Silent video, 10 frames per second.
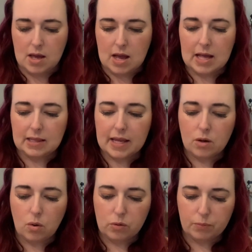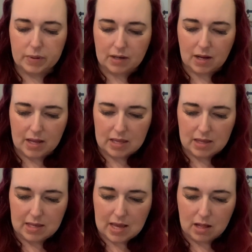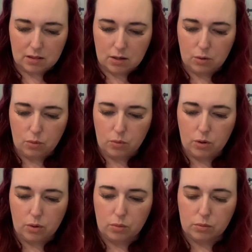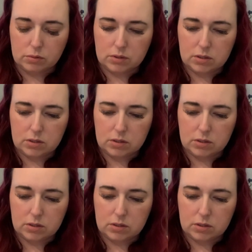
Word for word: I like gold, but not yellow gold.